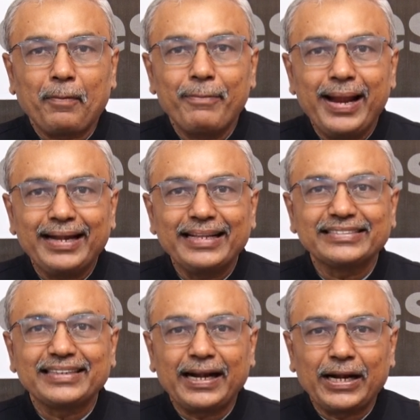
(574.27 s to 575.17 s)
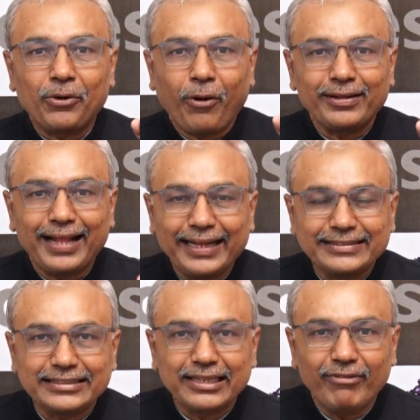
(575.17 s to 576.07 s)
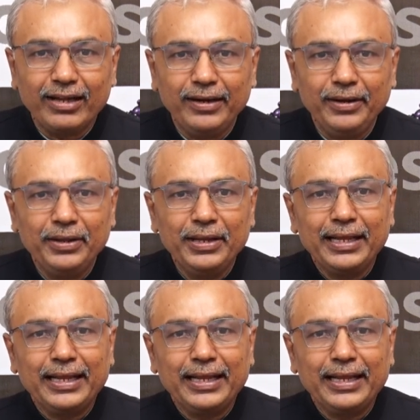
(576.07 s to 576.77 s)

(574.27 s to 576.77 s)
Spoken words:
Mate is threatened on h7